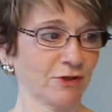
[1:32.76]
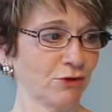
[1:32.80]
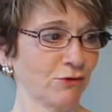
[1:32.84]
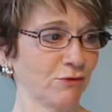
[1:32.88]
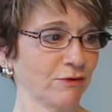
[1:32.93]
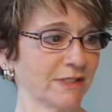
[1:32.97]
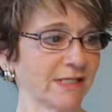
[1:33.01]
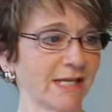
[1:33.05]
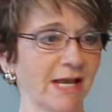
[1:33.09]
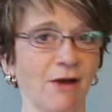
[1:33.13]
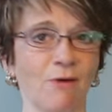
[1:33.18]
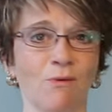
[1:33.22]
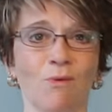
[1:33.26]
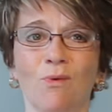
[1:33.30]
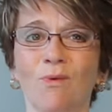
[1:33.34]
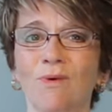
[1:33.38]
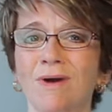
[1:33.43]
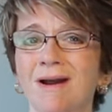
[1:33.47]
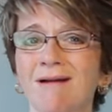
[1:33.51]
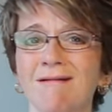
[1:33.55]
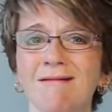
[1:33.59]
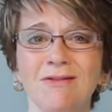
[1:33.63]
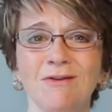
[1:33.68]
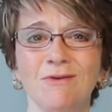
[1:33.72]
you say,
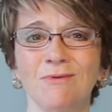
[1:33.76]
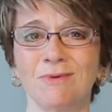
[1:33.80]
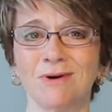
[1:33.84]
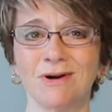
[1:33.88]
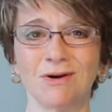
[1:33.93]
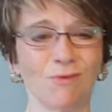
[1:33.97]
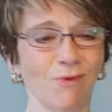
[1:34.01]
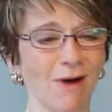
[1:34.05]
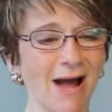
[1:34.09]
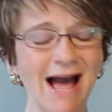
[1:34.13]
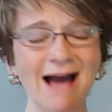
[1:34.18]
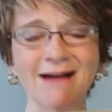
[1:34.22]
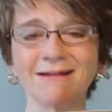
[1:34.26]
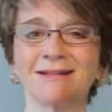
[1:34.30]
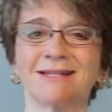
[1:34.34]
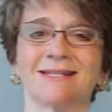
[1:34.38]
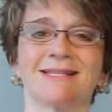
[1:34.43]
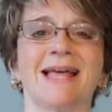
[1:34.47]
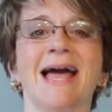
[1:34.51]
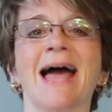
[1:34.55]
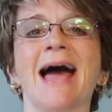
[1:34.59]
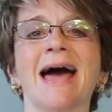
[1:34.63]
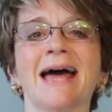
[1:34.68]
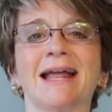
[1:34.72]
where in the world, how
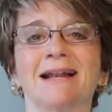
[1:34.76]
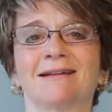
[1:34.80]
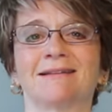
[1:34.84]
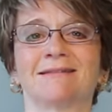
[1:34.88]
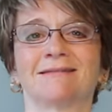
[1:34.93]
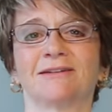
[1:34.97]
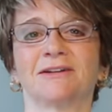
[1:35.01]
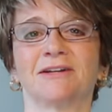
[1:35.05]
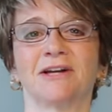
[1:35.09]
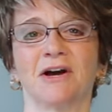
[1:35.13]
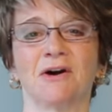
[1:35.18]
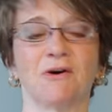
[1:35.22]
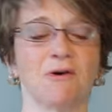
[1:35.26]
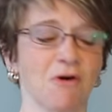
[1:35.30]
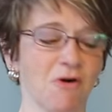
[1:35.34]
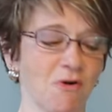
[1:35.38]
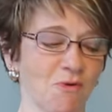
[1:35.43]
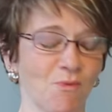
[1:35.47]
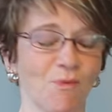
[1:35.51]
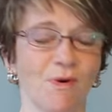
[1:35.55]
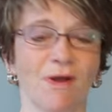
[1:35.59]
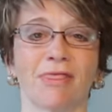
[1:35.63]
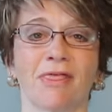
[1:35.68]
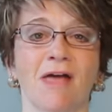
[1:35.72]
does that
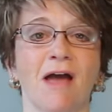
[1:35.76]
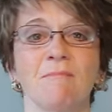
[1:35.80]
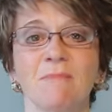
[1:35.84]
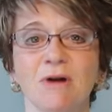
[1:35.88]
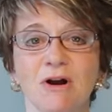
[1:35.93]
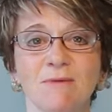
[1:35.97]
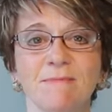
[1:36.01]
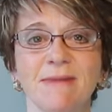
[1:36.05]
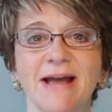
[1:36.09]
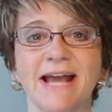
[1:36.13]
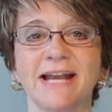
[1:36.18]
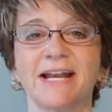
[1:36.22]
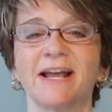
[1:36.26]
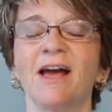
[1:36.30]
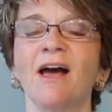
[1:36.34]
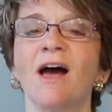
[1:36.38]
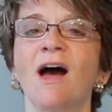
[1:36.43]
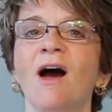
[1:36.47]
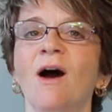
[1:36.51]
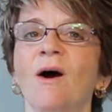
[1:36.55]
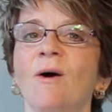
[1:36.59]
go with a mermaid?